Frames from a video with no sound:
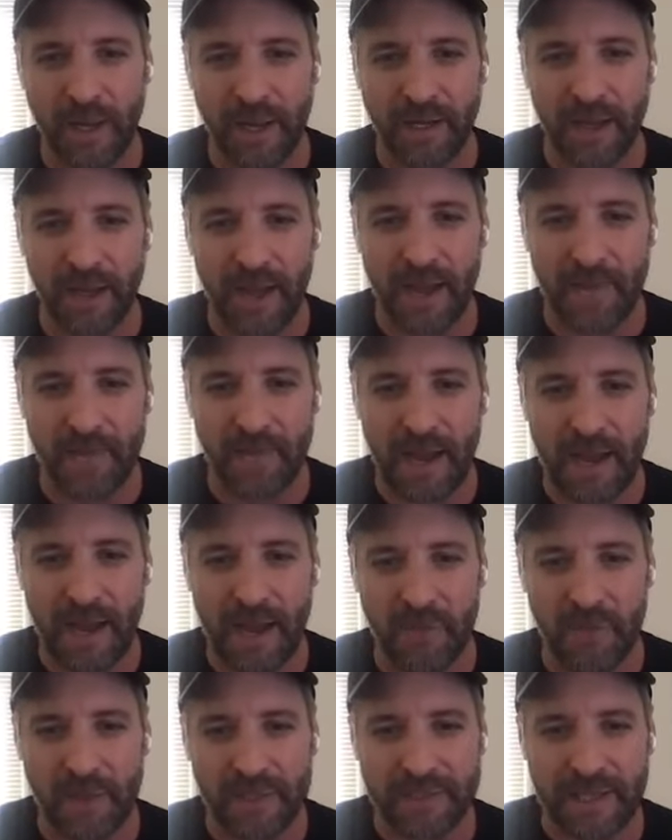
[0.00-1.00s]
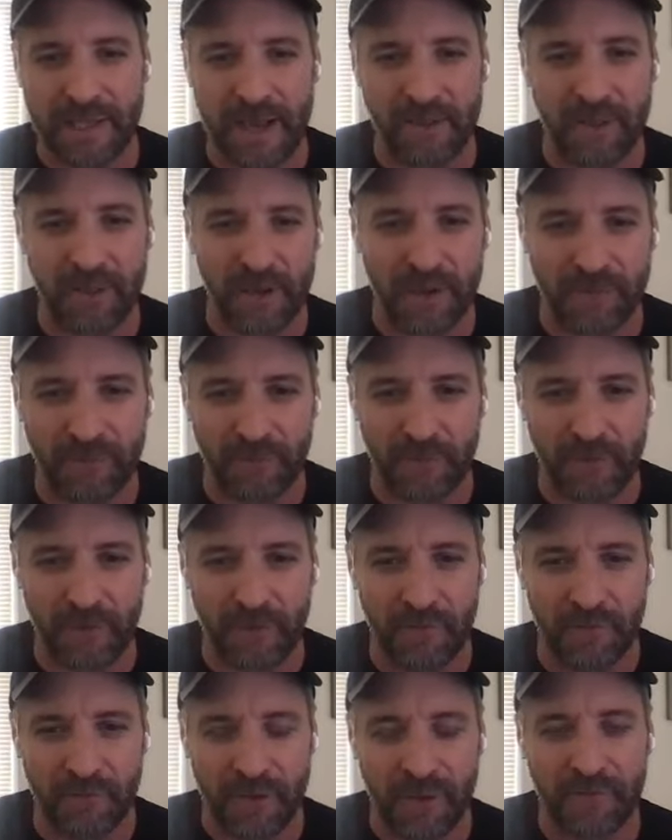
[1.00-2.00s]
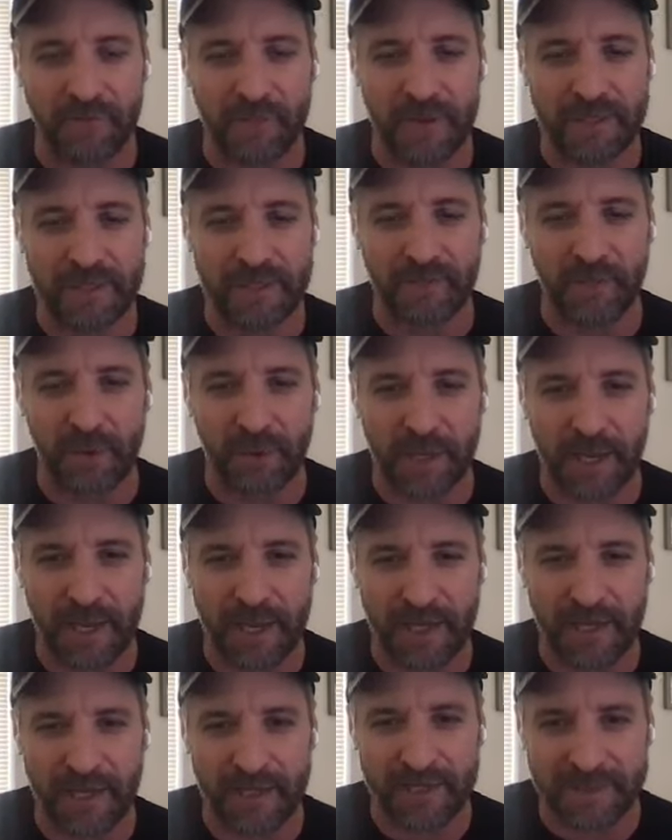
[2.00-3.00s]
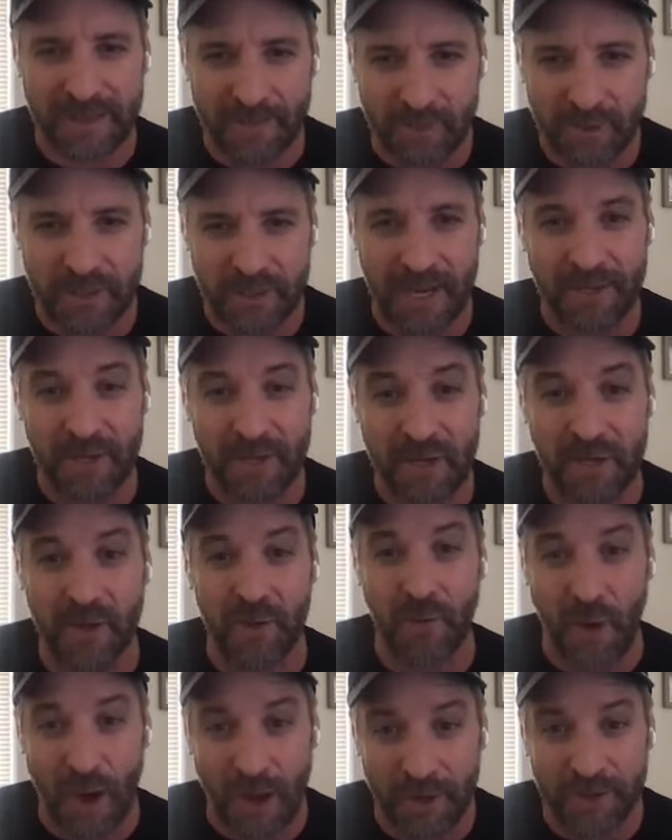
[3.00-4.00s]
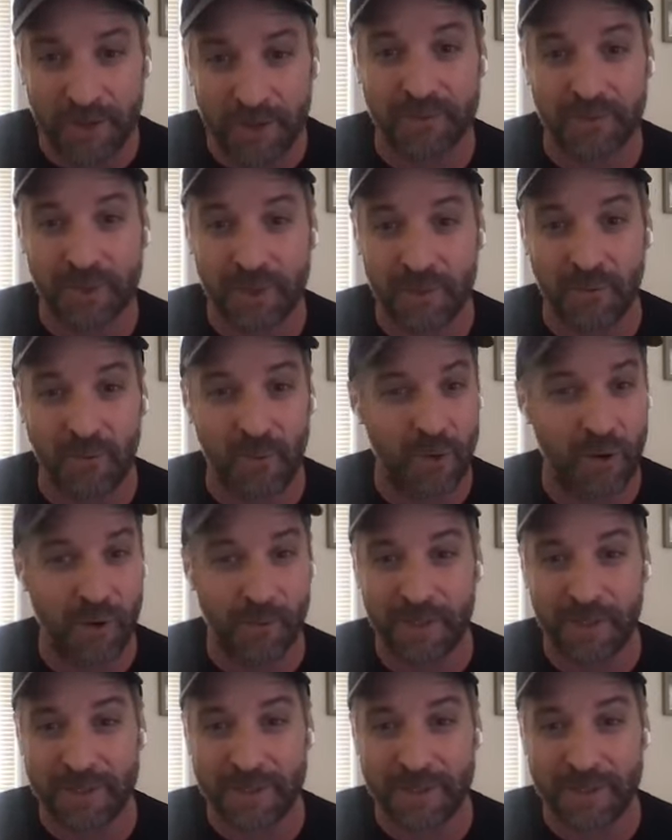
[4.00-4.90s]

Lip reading: But I went down there for the film festival again in the summertime, and then the water is really warm.